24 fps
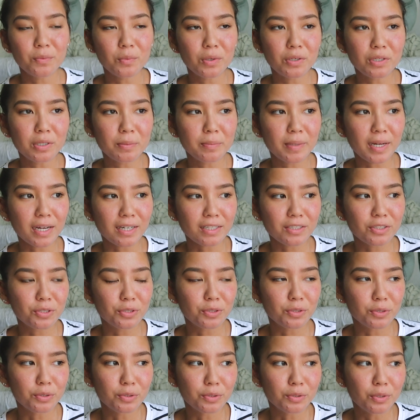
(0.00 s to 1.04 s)
and welcome back
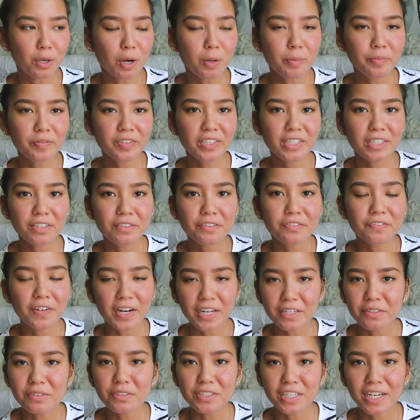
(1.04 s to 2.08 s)
to hopefully the
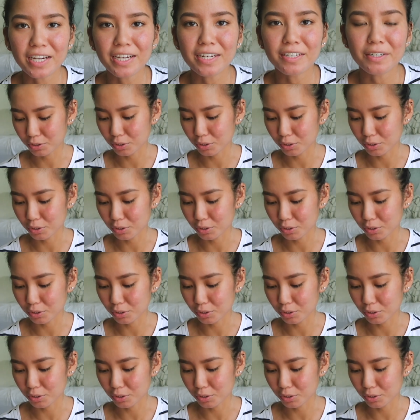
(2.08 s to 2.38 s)
final day.